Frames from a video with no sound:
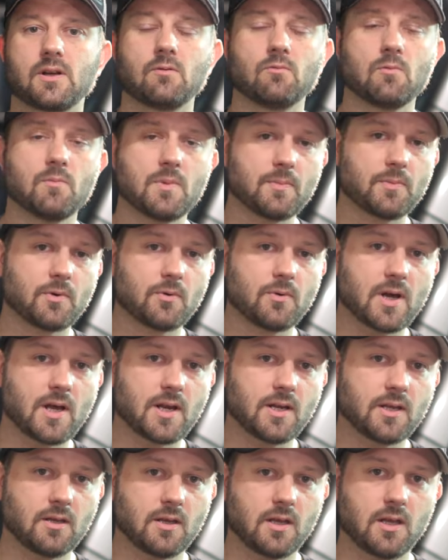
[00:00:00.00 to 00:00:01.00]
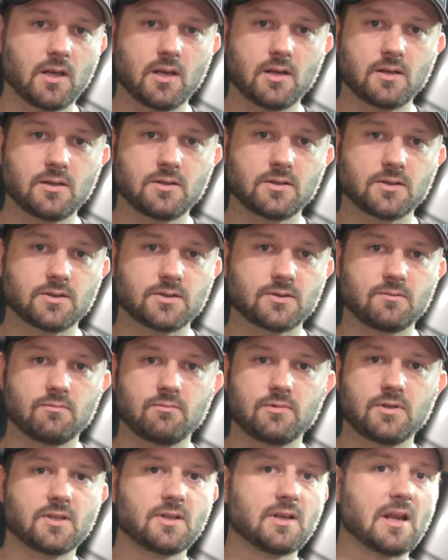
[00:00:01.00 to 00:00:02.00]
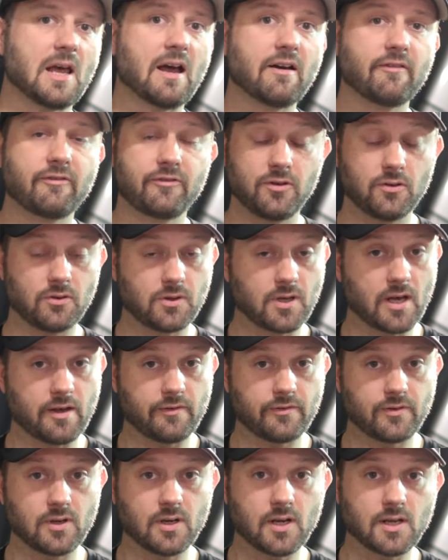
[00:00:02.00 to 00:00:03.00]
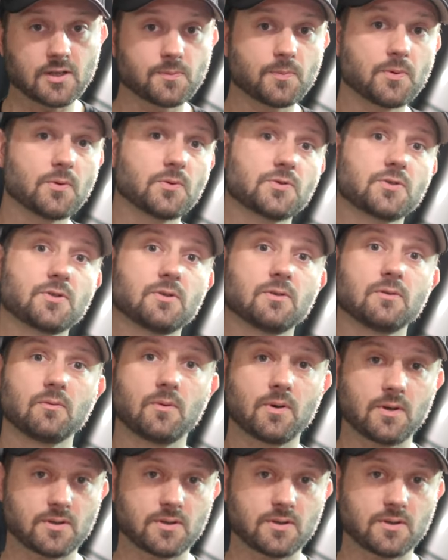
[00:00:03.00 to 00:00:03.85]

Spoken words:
I remember riding and just did not feel confident, as opposed to the one I